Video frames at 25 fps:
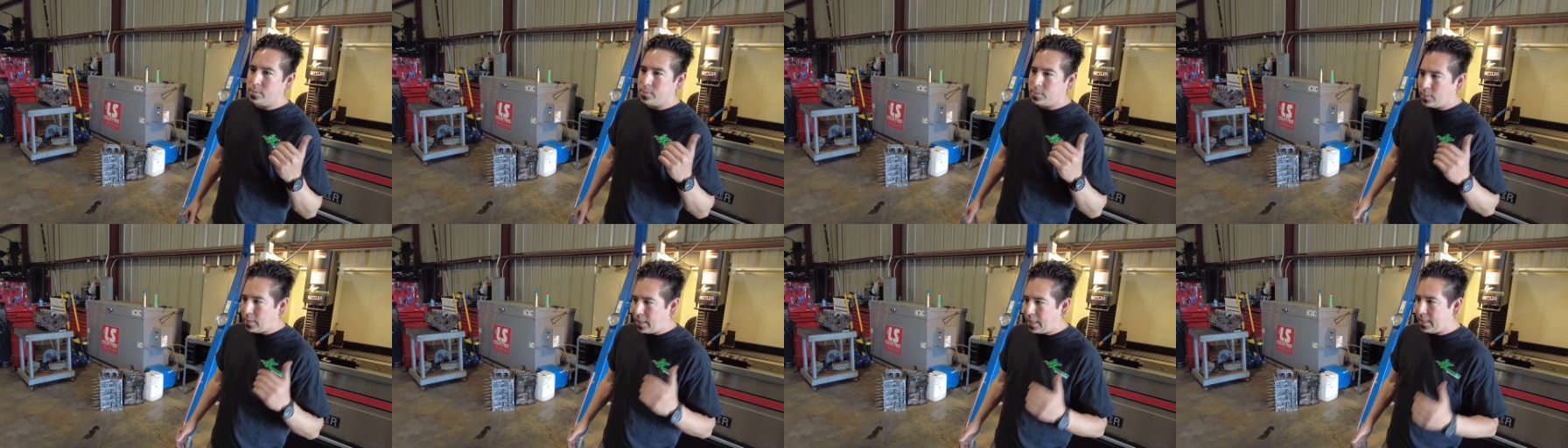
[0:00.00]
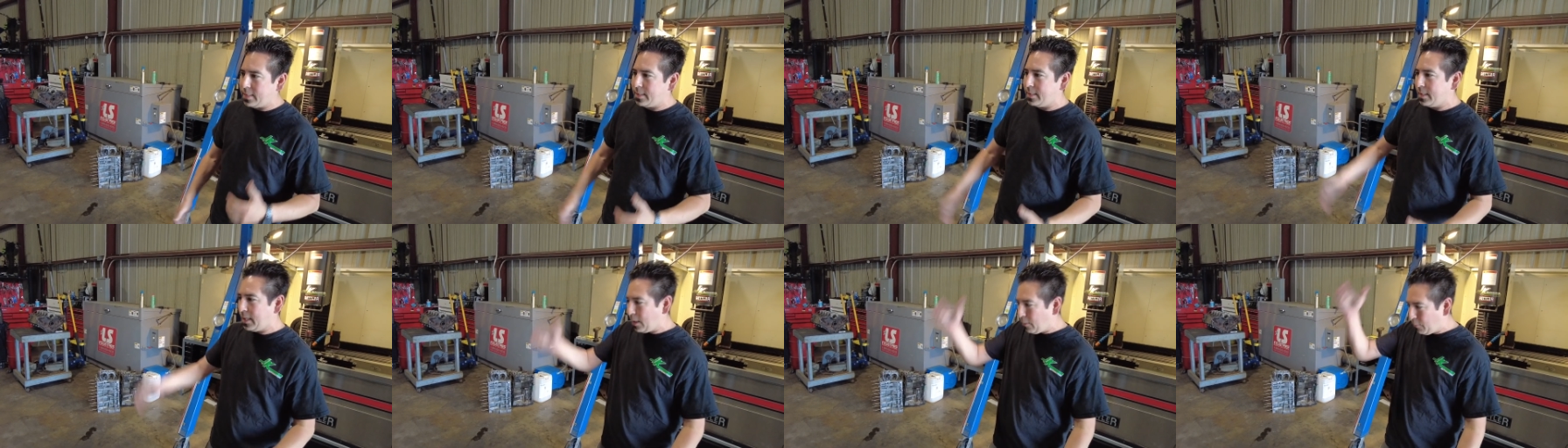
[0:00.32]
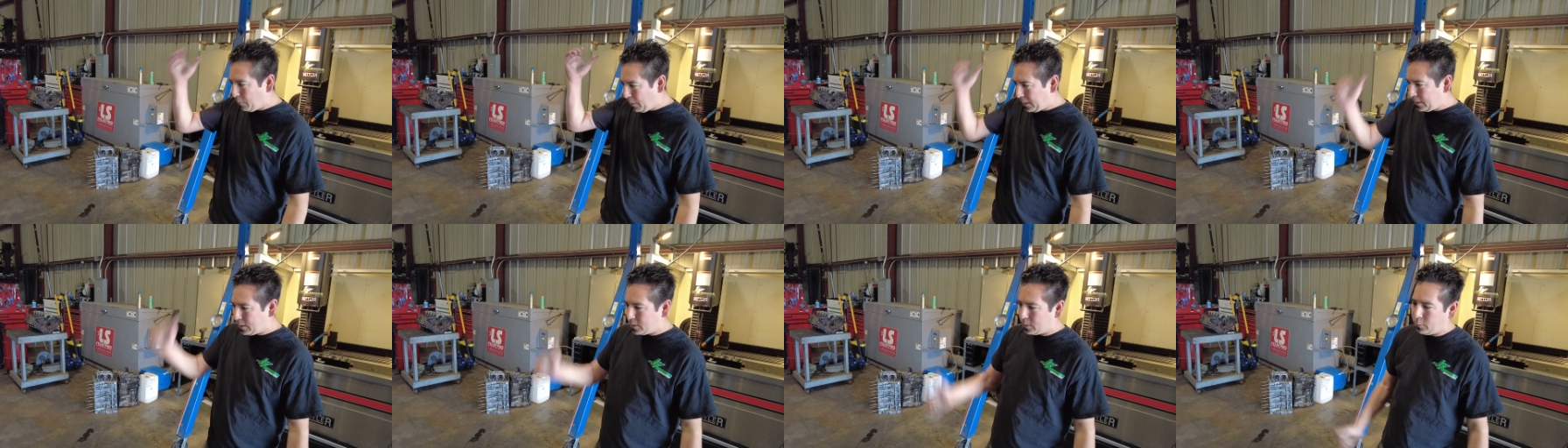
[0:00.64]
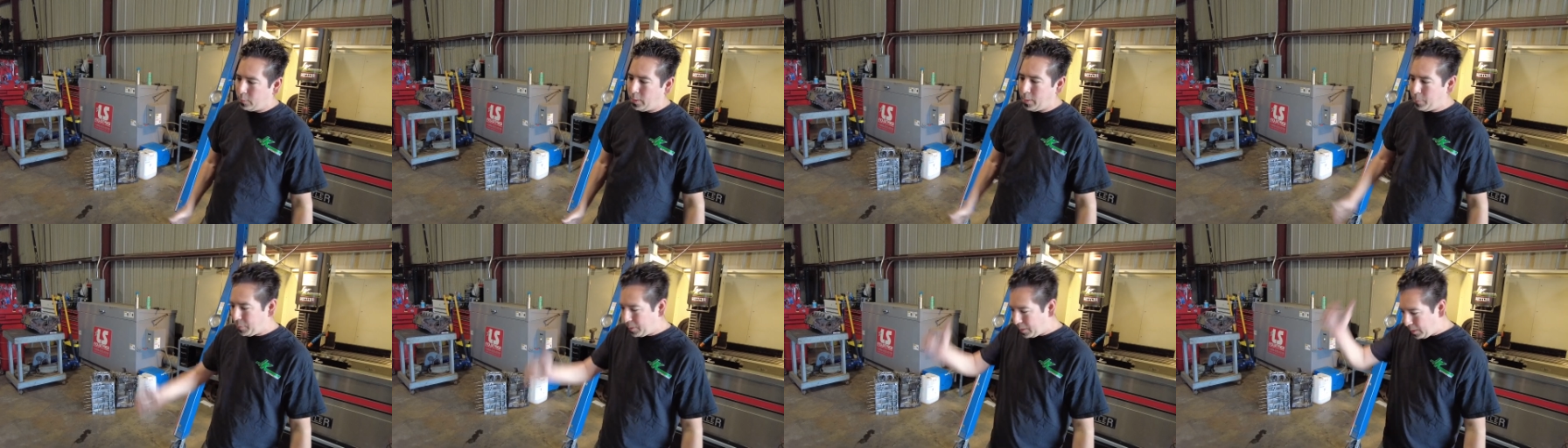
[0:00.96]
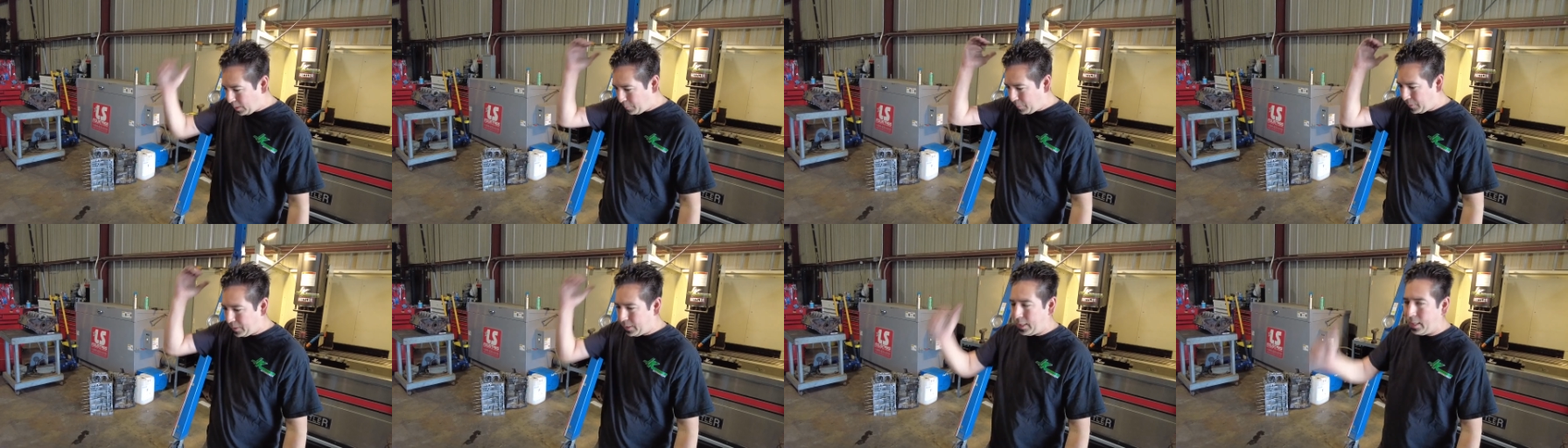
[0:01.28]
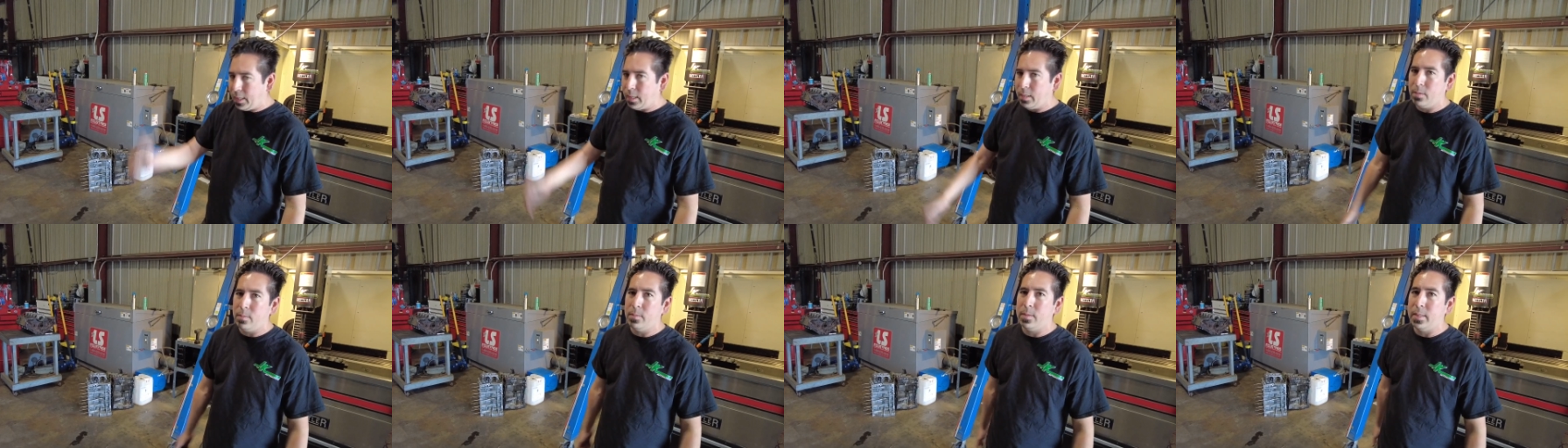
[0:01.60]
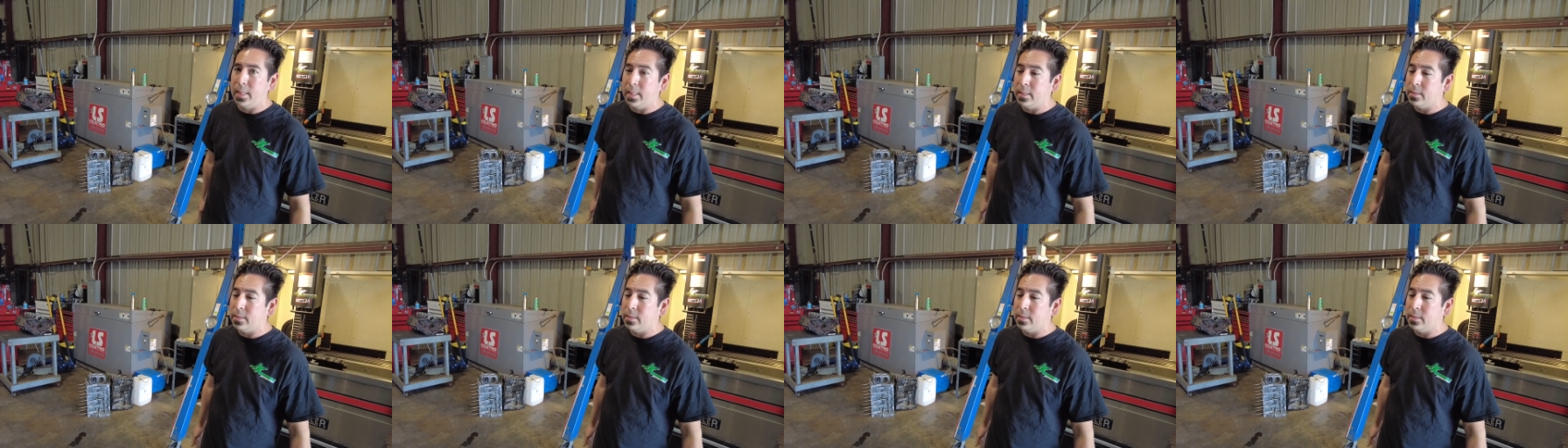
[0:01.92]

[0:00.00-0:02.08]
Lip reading: So as that ring's scraping up and down,